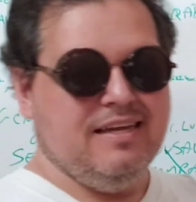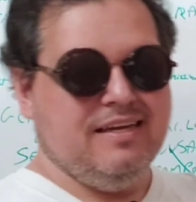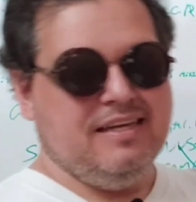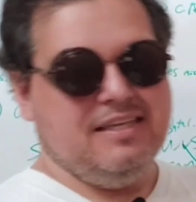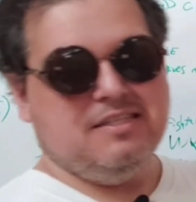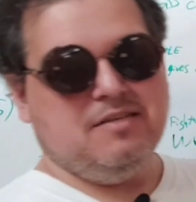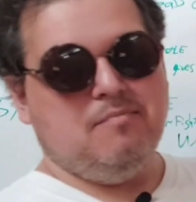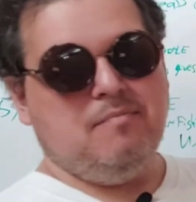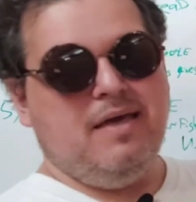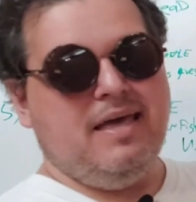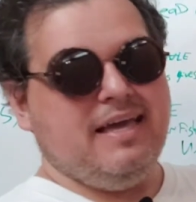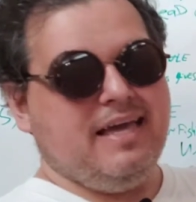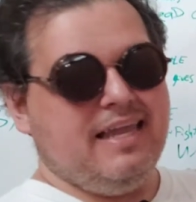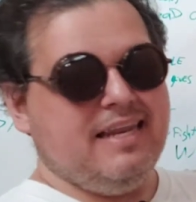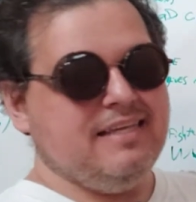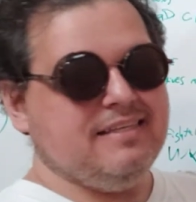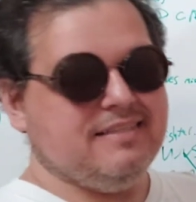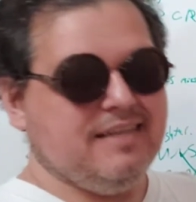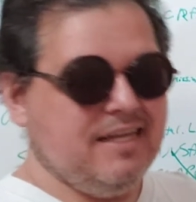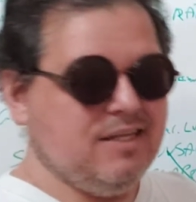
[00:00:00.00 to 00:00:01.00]
Does it make
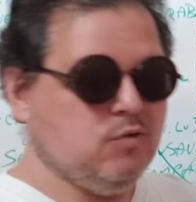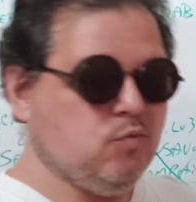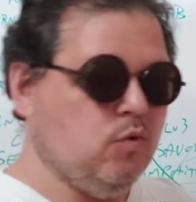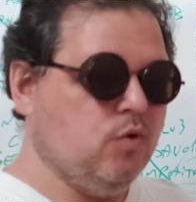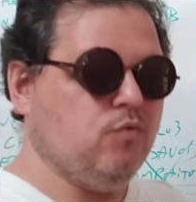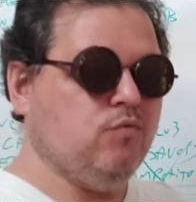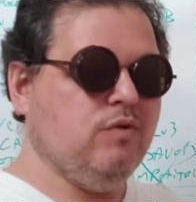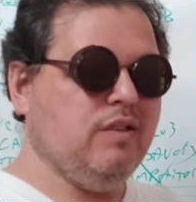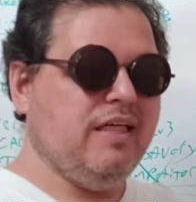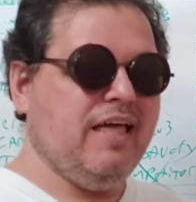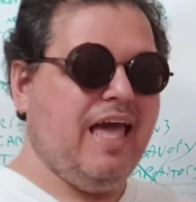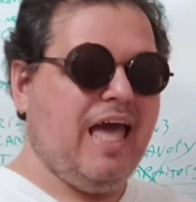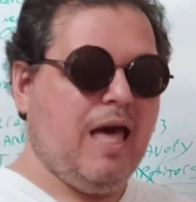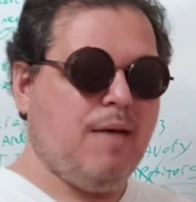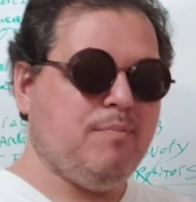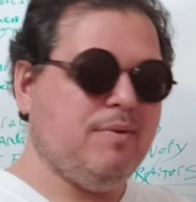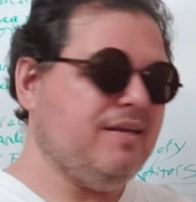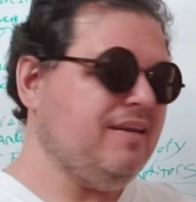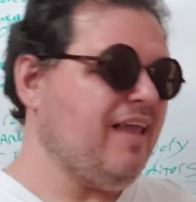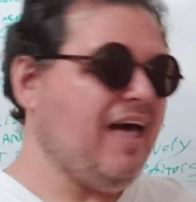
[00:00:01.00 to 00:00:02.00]
any sense? Would it really
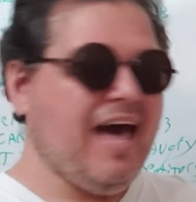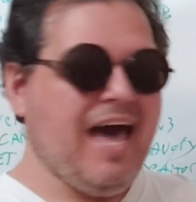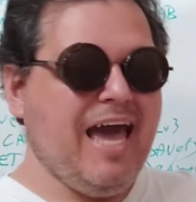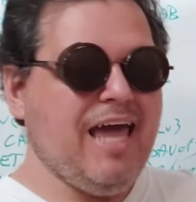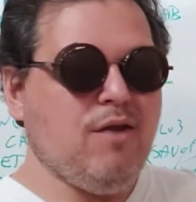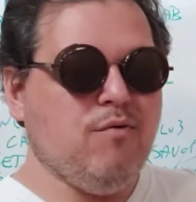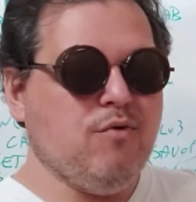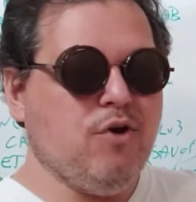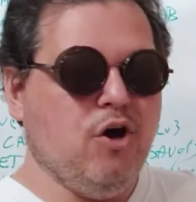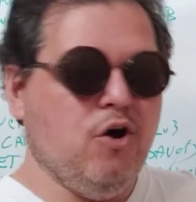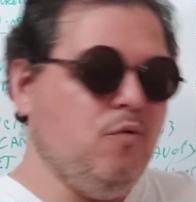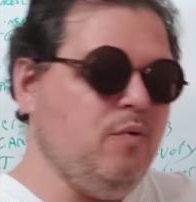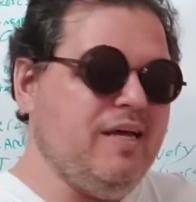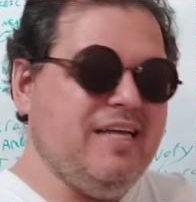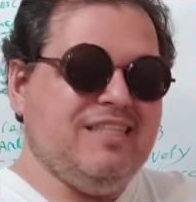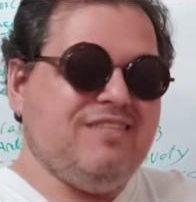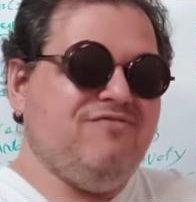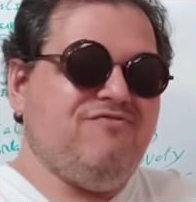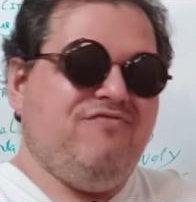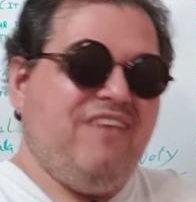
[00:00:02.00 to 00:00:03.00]
happen? I don't know.
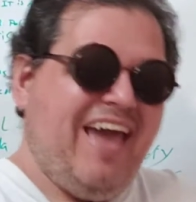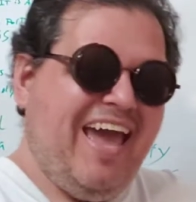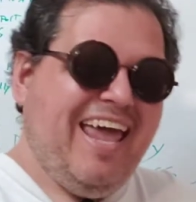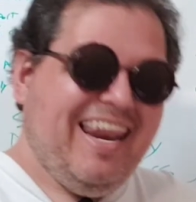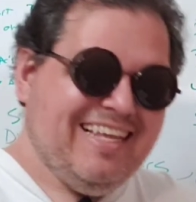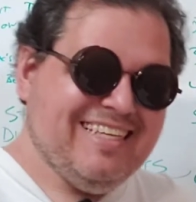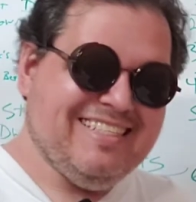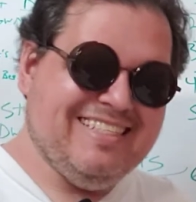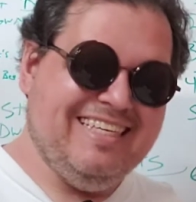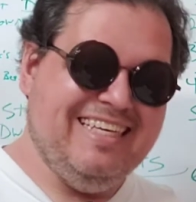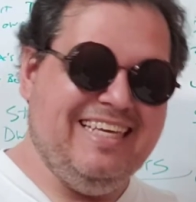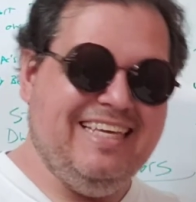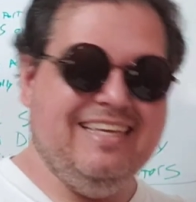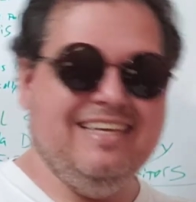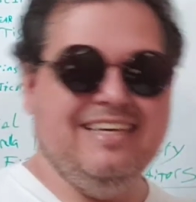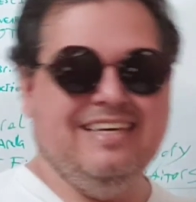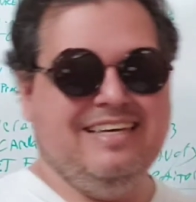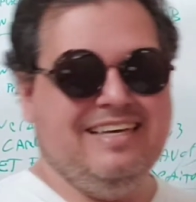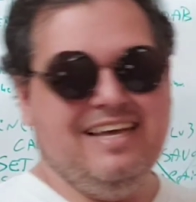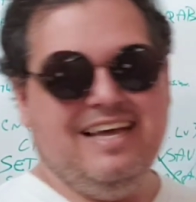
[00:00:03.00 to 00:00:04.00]
It's fantasy.
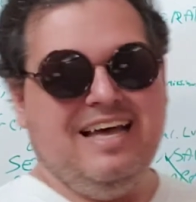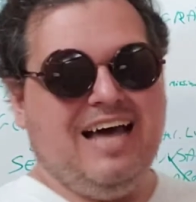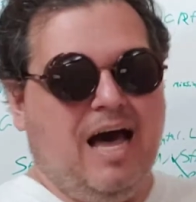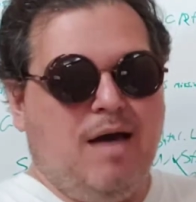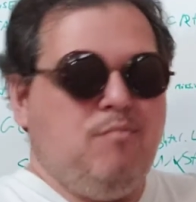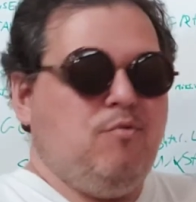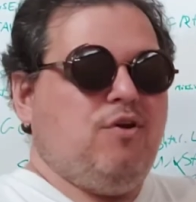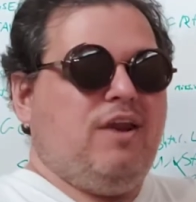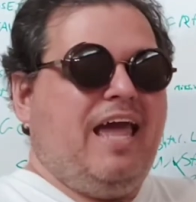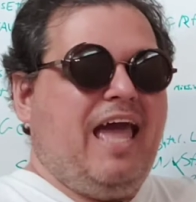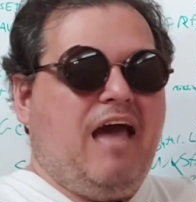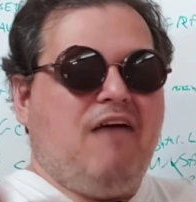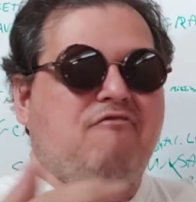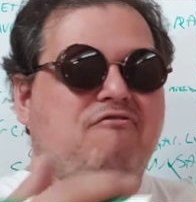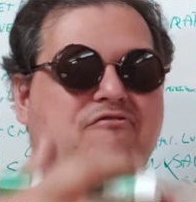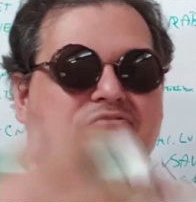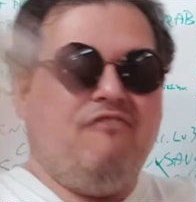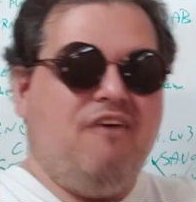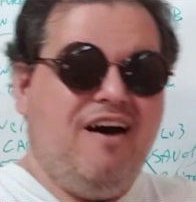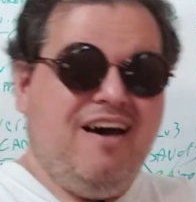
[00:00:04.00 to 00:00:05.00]
I'm going to have
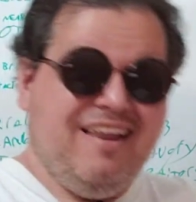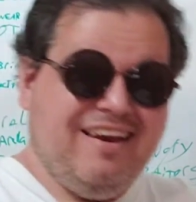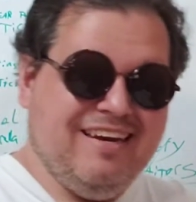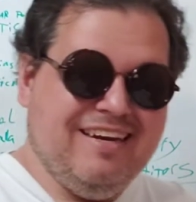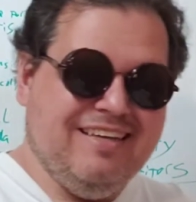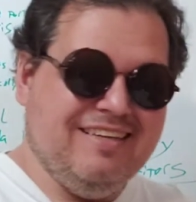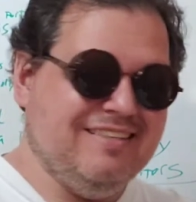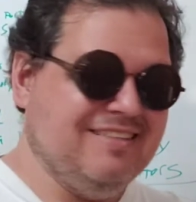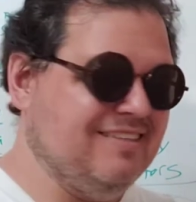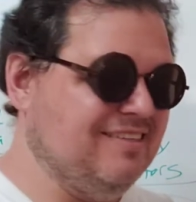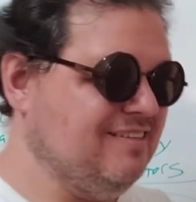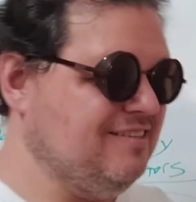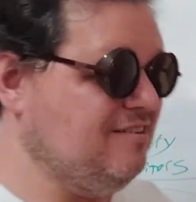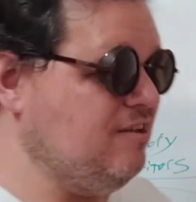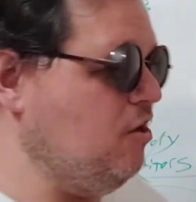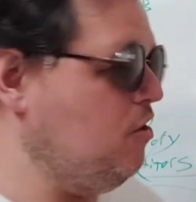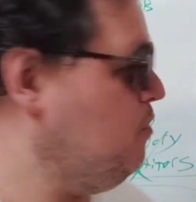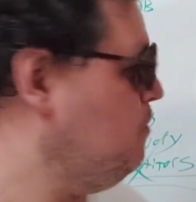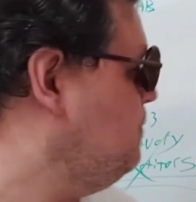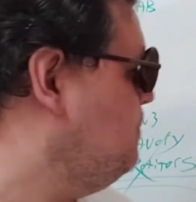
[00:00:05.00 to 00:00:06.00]
fun.
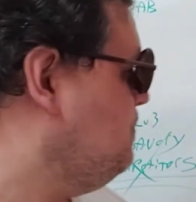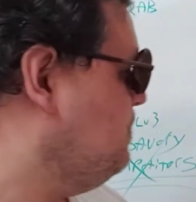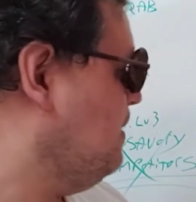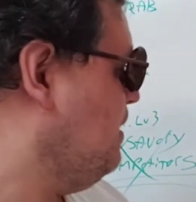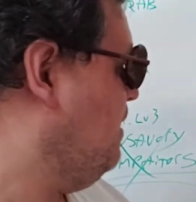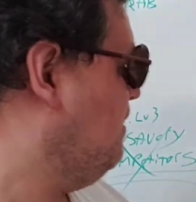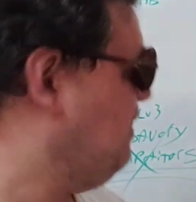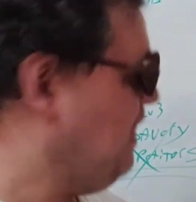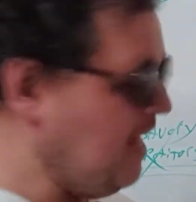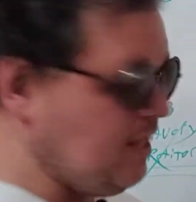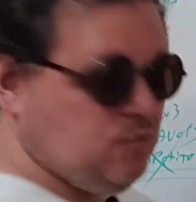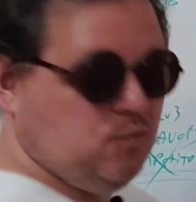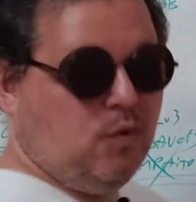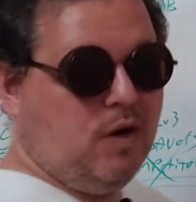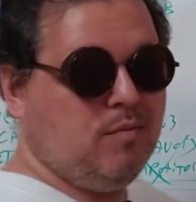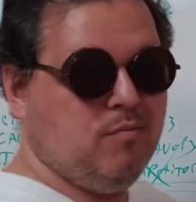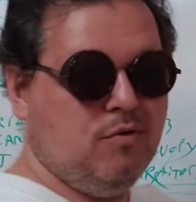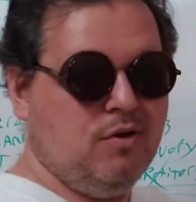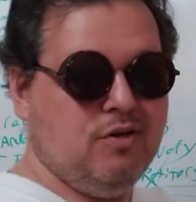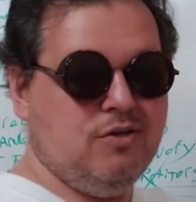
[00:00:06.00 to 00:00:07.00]
So that's what
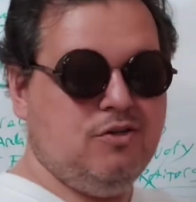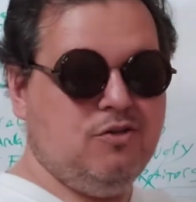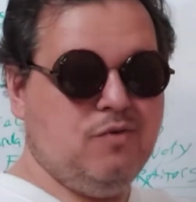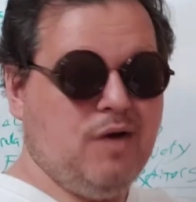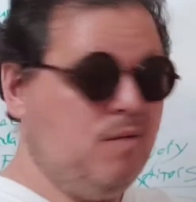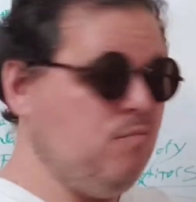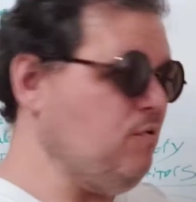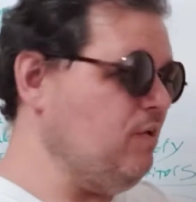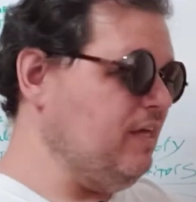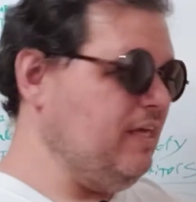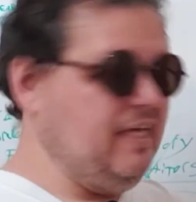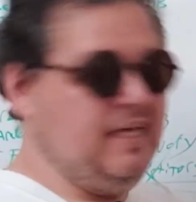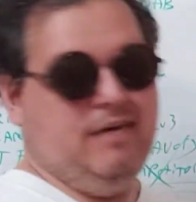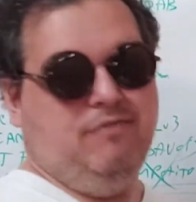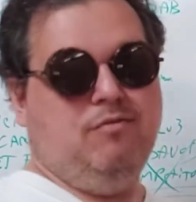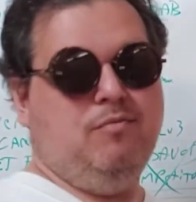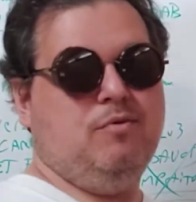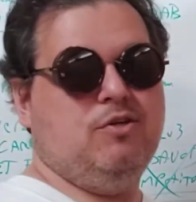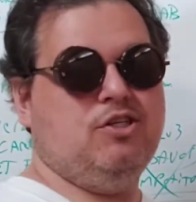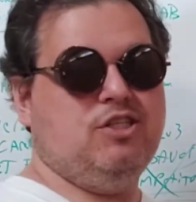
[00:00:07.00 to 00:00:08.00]
I'm going to do. I'm going to
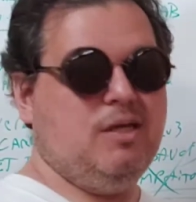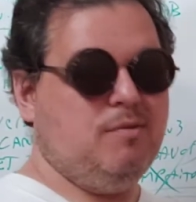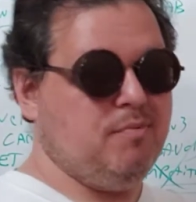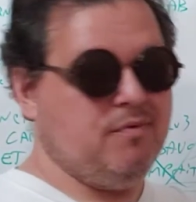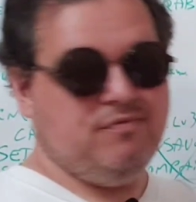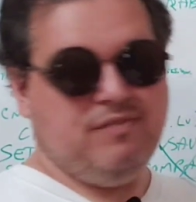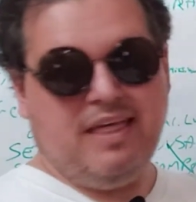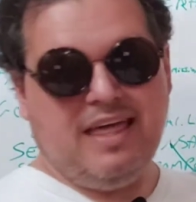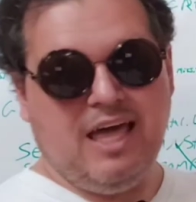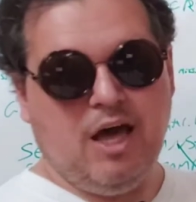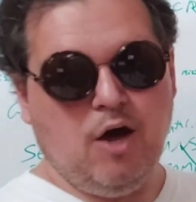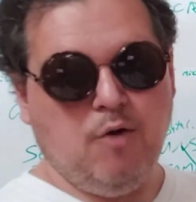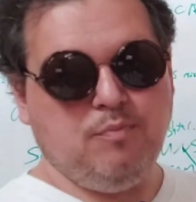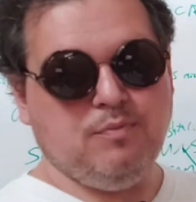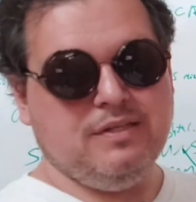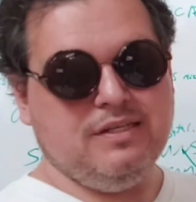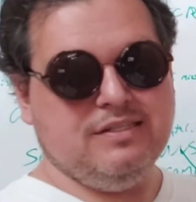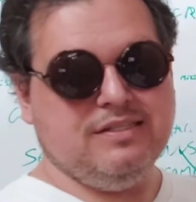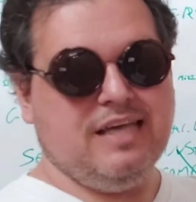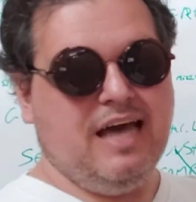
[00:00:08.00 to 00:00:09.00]
give them a ship if they help
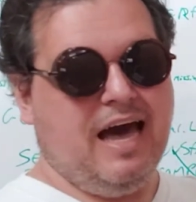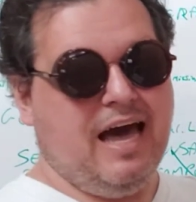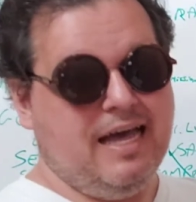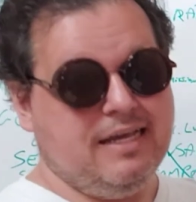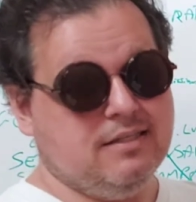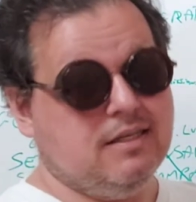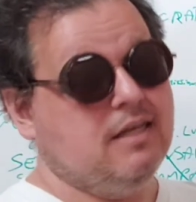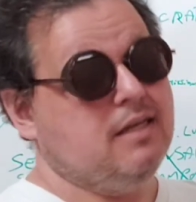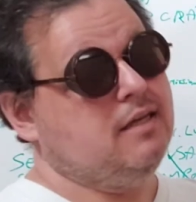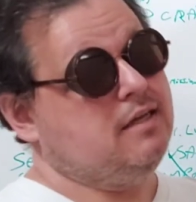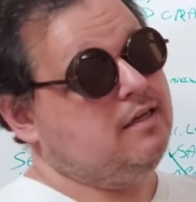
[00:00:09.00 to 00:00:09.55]
these guys.